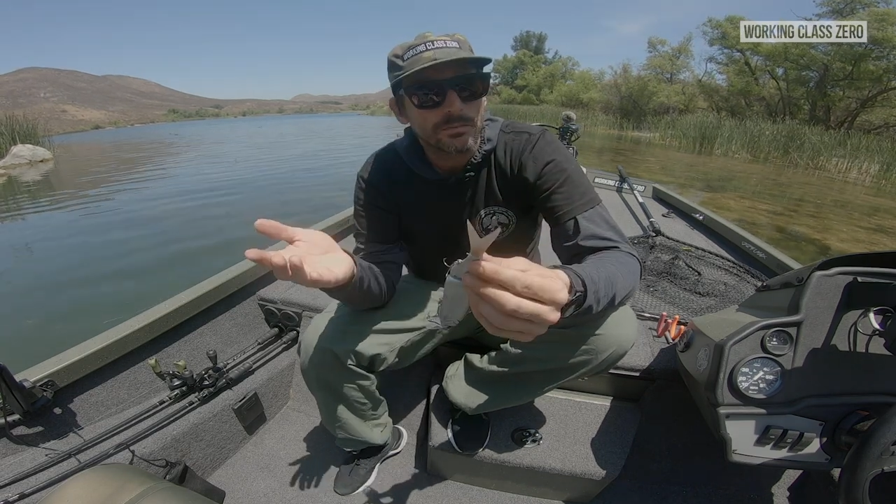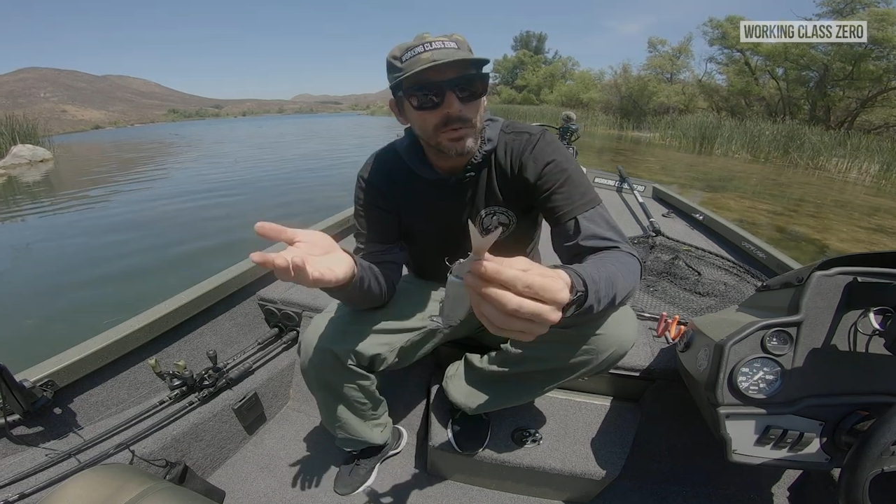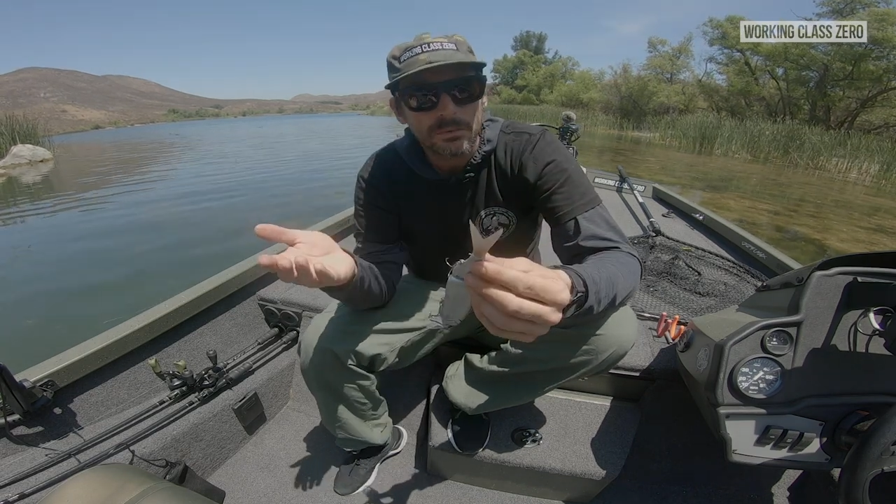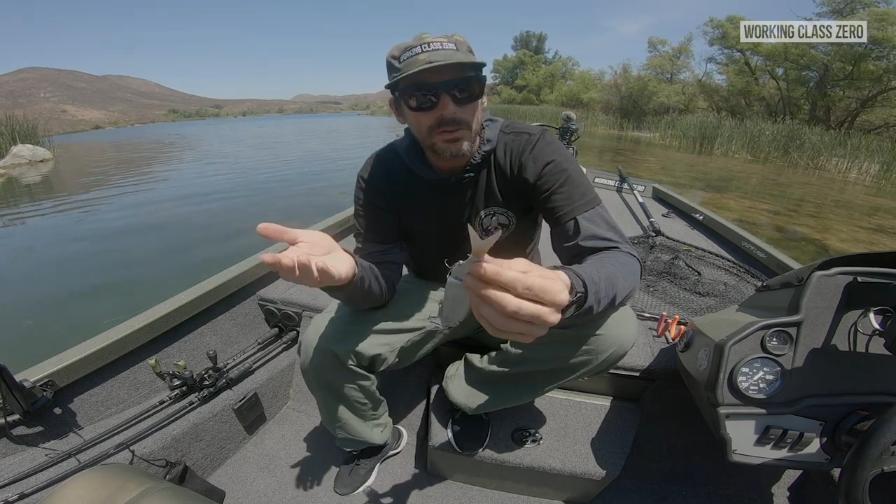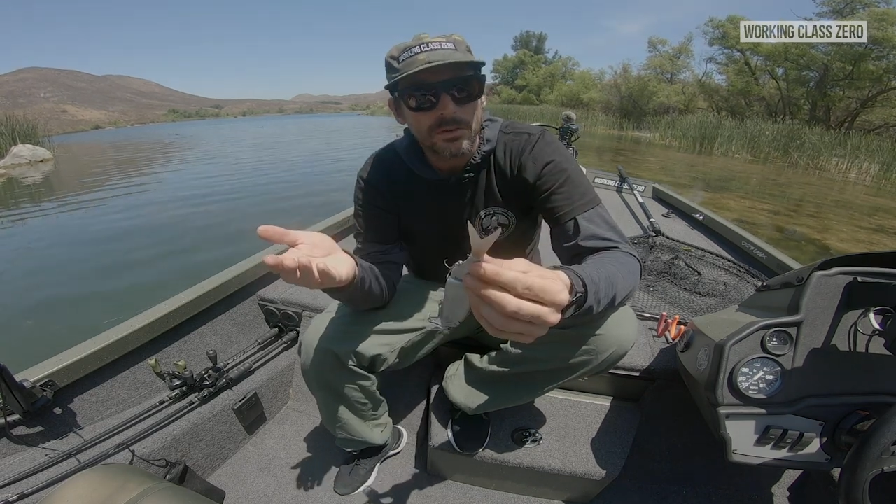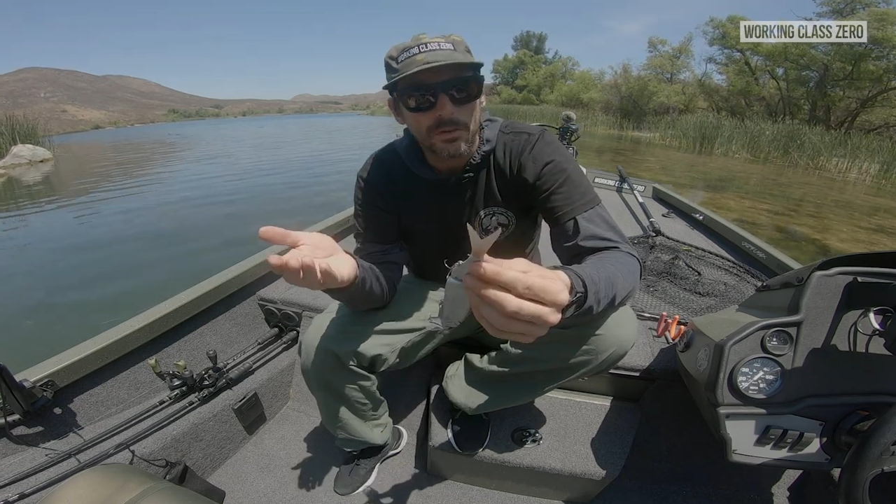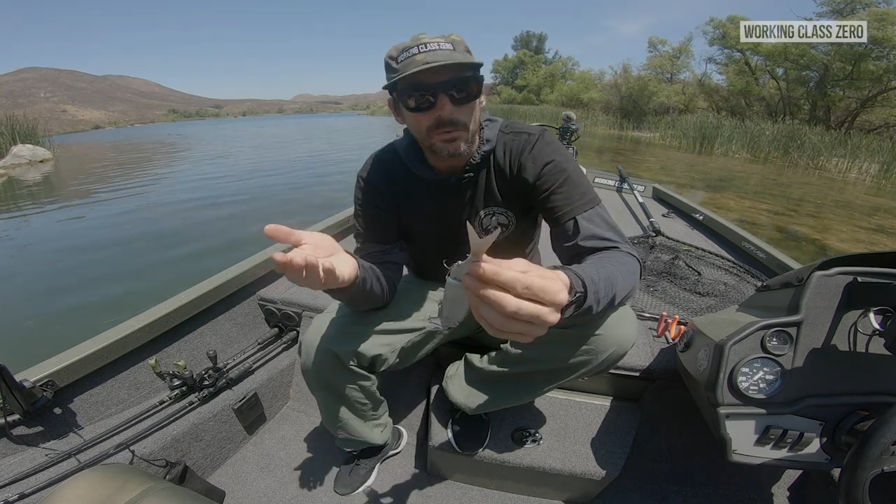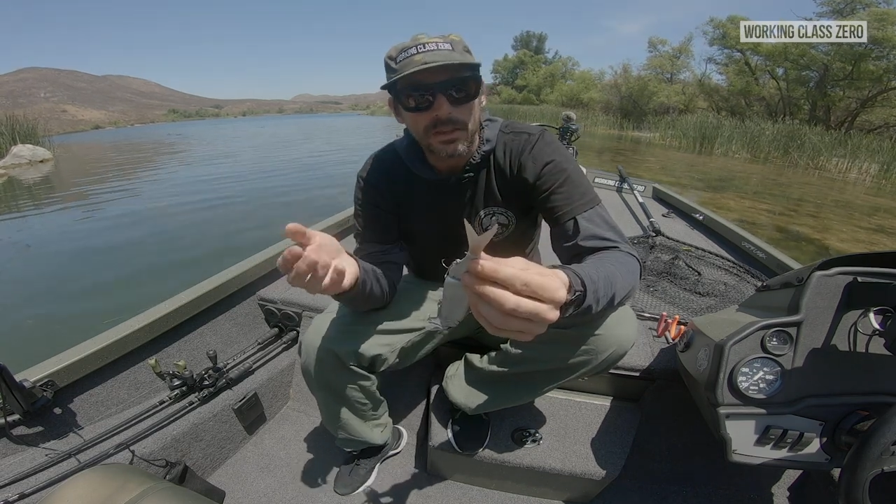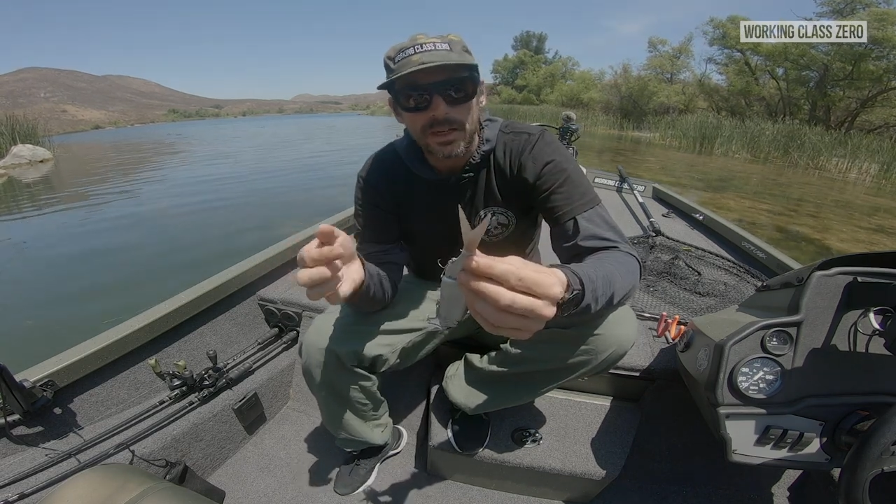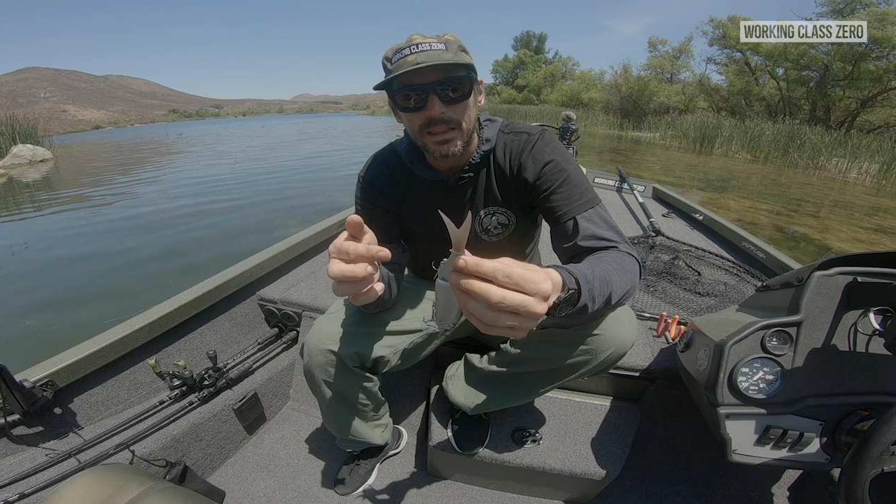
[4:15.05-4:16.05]
pretty much do it
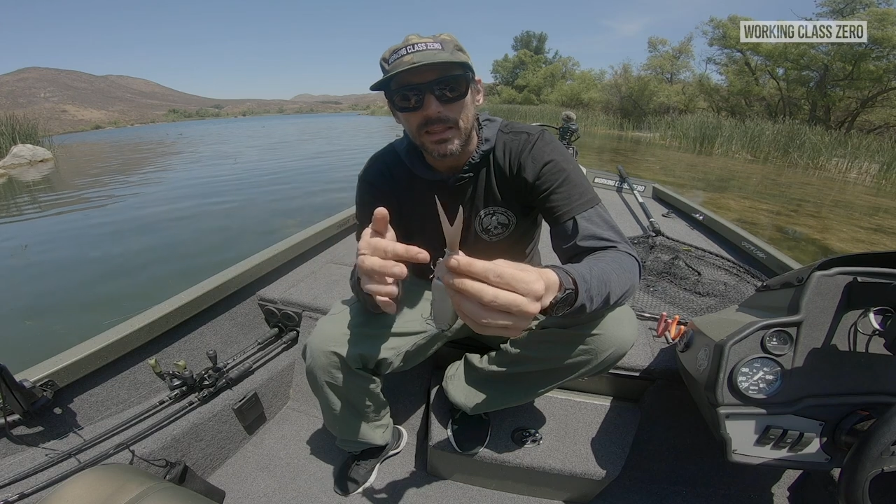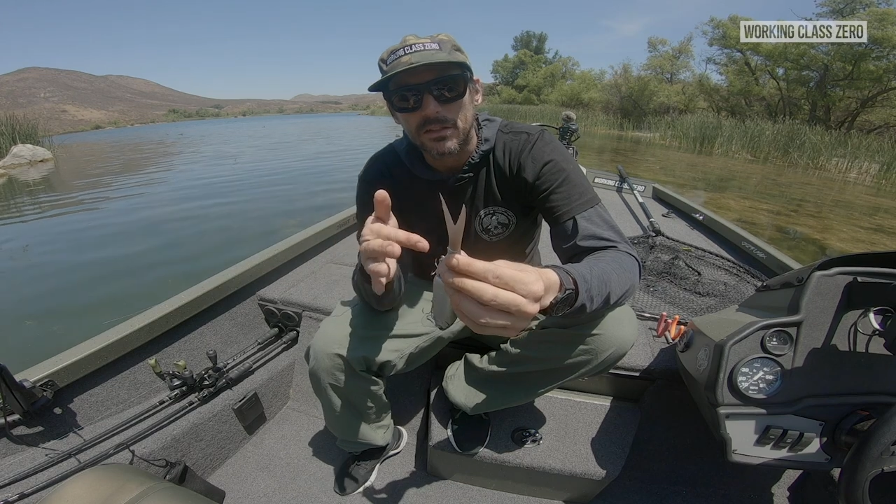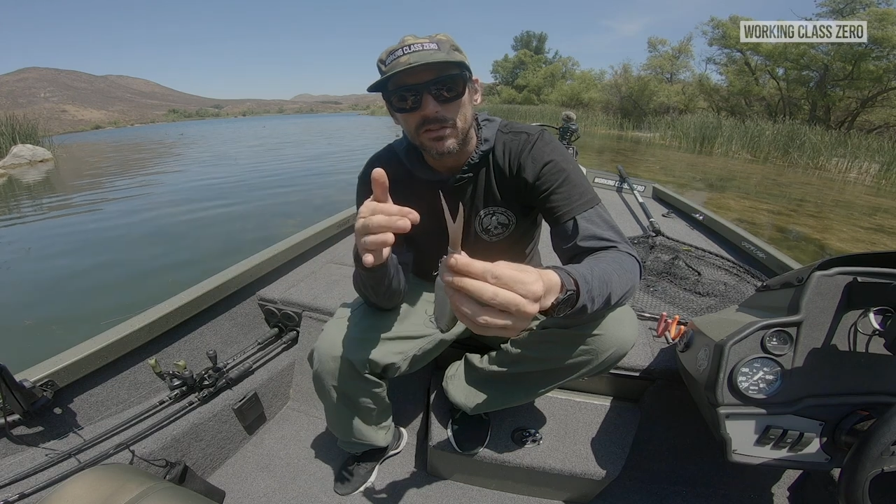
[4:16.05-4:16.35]
with anything.